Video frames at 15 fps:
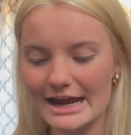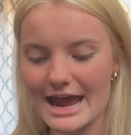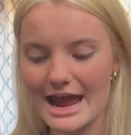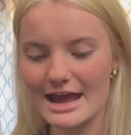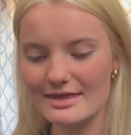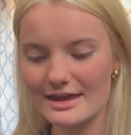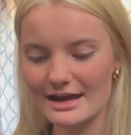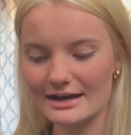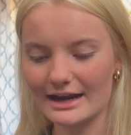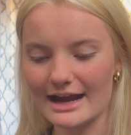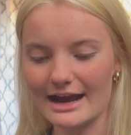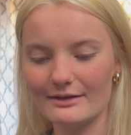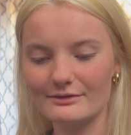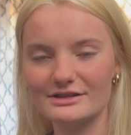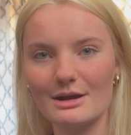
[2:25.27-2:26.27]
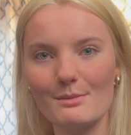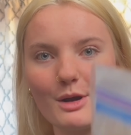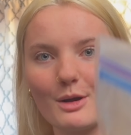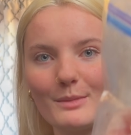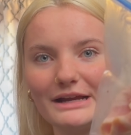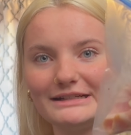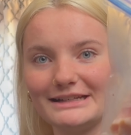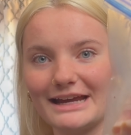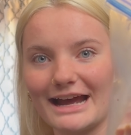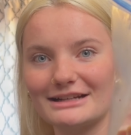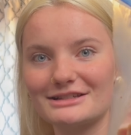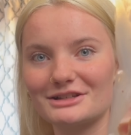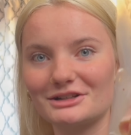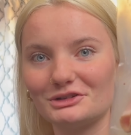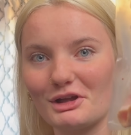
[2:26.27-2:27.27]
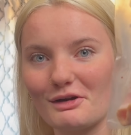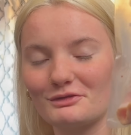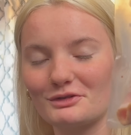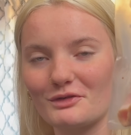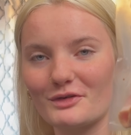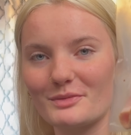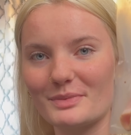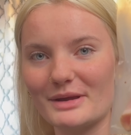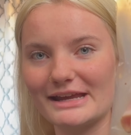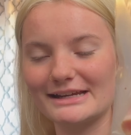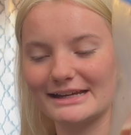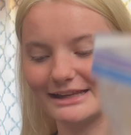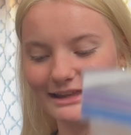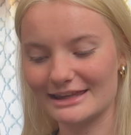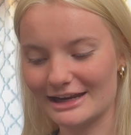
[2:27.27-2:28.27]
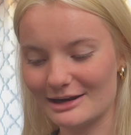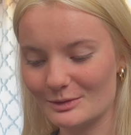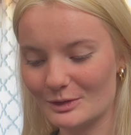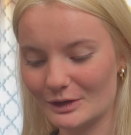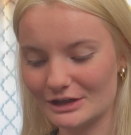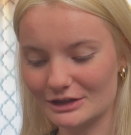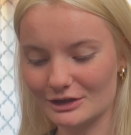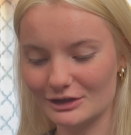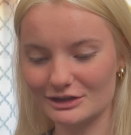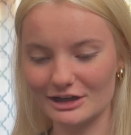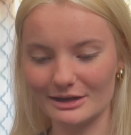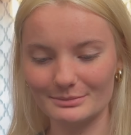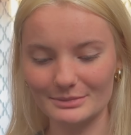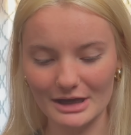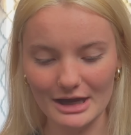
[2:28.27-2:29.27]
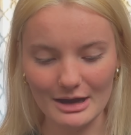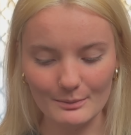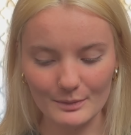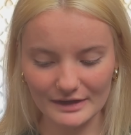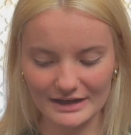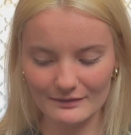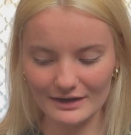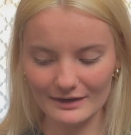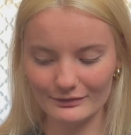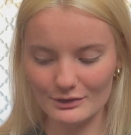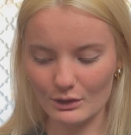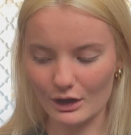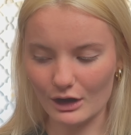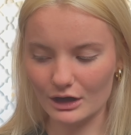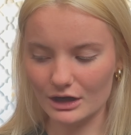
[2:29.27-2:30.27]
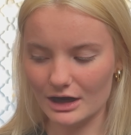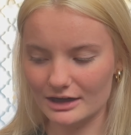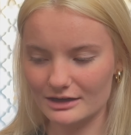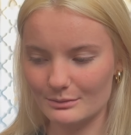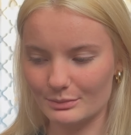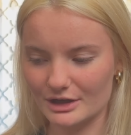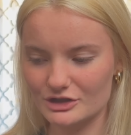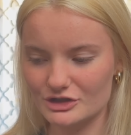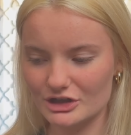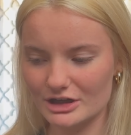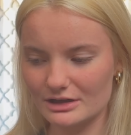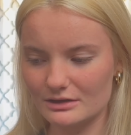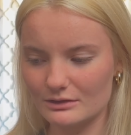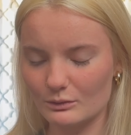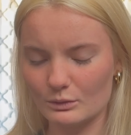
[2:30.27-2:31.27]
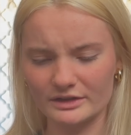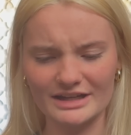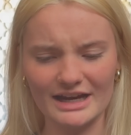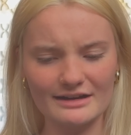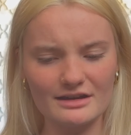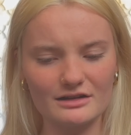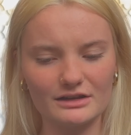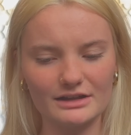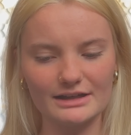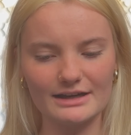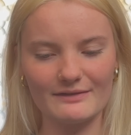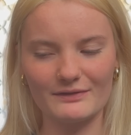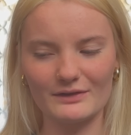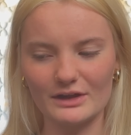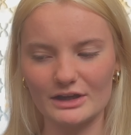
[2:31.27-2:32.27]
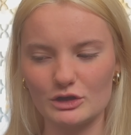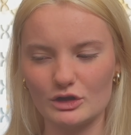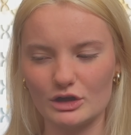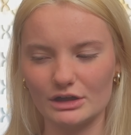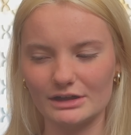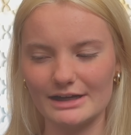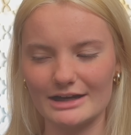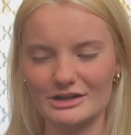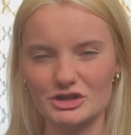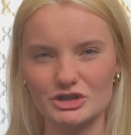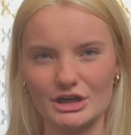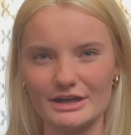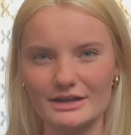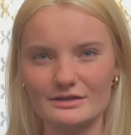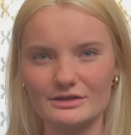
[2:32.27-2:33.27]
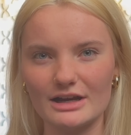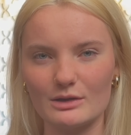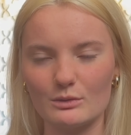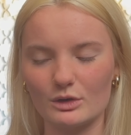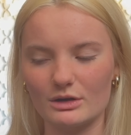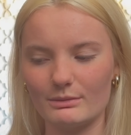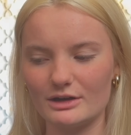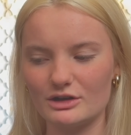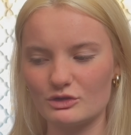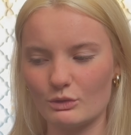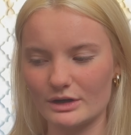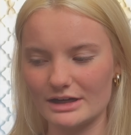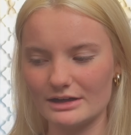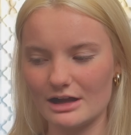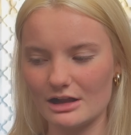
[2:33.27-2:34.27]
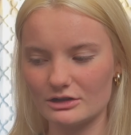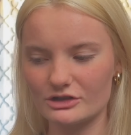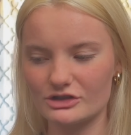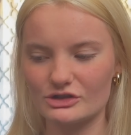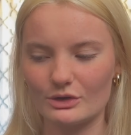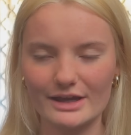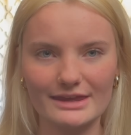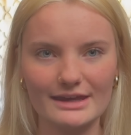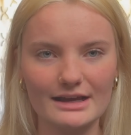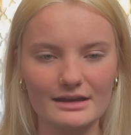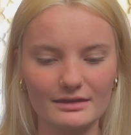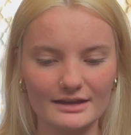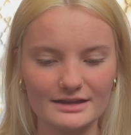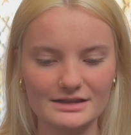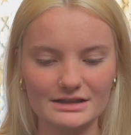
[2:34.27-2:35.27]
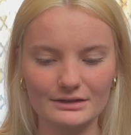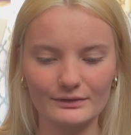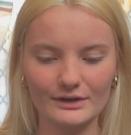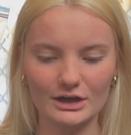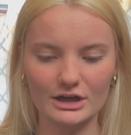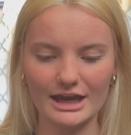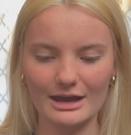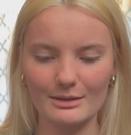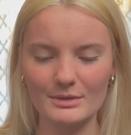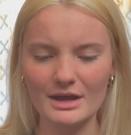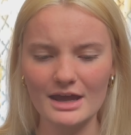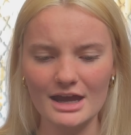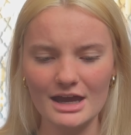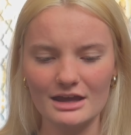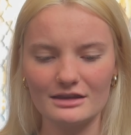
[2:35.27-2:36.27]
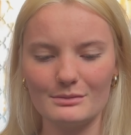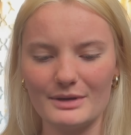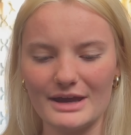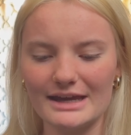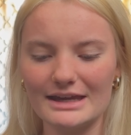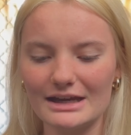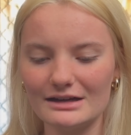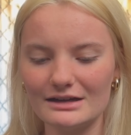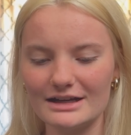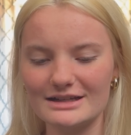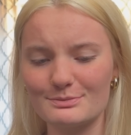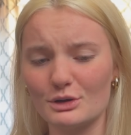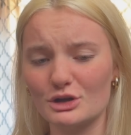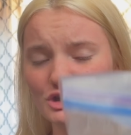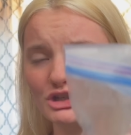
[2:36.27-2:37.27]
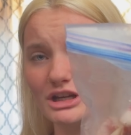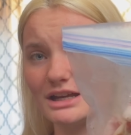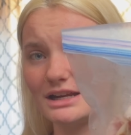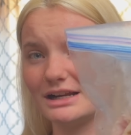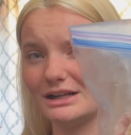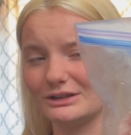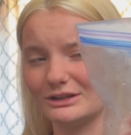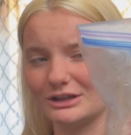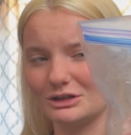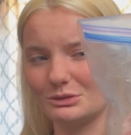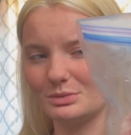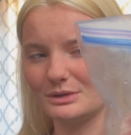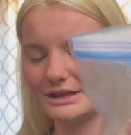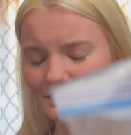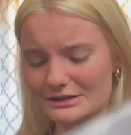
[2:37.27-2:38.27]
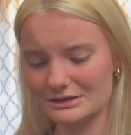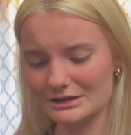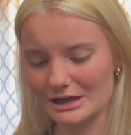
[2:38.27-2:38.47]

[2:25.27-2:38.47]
and then I have some of my dad's leftover bacon that I'm going to cook up. But even if you are on a budget, well, technically I feel like you could have got cheese and it would have been $20. So I think this is fair game. The bacon is pushing it a little bit.